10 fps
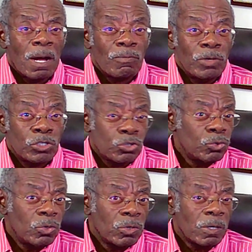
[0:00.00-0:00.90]
uh,
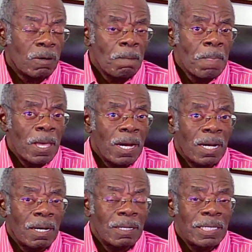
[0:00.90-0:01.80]
restore
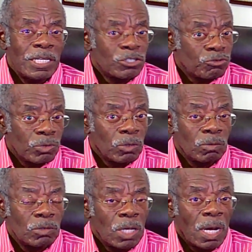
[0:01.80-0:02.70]
uh,
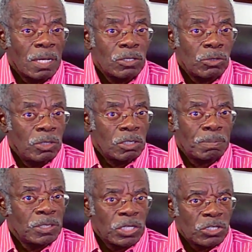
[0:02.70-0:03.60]
Israel uh, to its
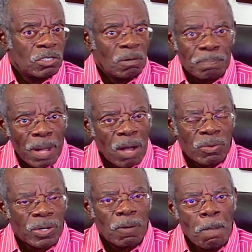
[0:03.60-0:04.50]
position of
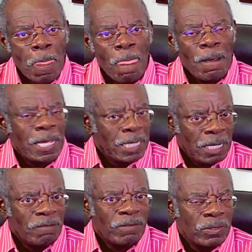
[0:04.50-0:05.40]
power and
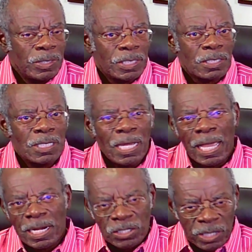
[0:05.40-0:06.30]
influence.
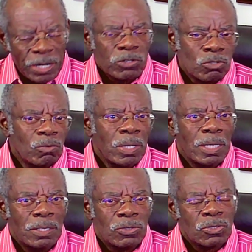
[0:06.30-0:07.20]
And his answer
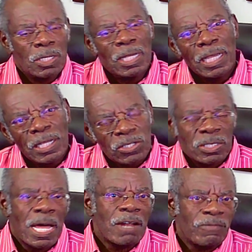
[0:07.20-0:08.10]
was, It's
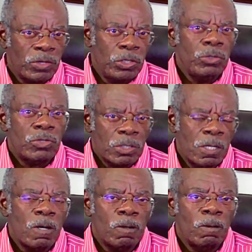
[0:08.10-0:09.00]
not for you to
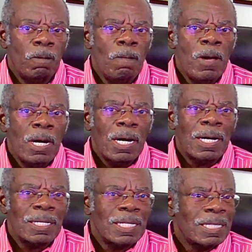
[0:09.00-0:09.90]
know
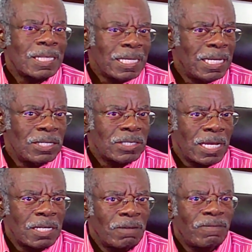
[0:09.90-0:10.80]
uh, the things
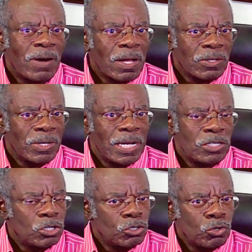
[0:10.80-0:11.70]
that the Father
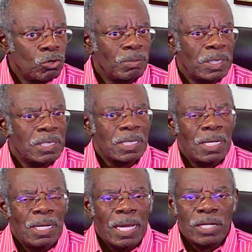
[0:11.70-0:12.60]
has determined.
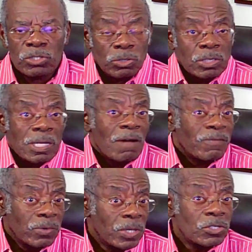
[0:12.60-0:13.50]
And so it's not
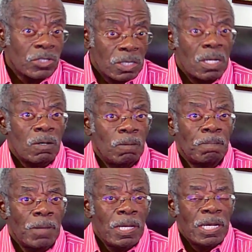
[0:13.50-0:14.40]
for us to know.
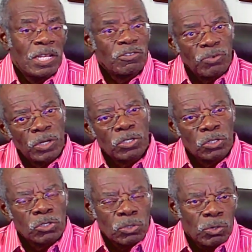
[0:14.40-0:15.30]
It's for us
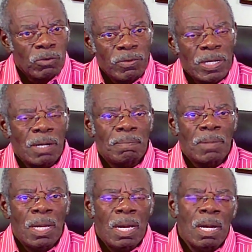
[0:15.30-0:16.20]
to serve
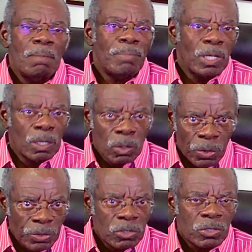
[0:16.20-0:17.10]
him, be
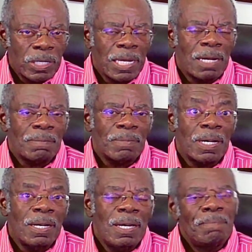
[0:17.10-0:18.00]
loyal to
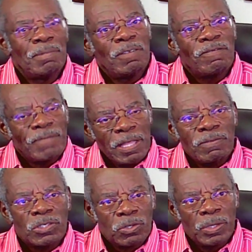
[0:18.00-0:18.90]
him, be
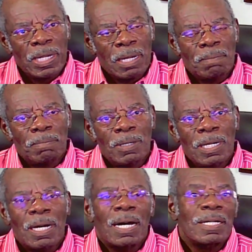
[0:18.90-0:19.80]
faithful to him
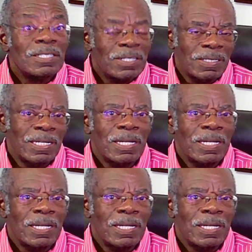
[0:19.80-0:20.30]
until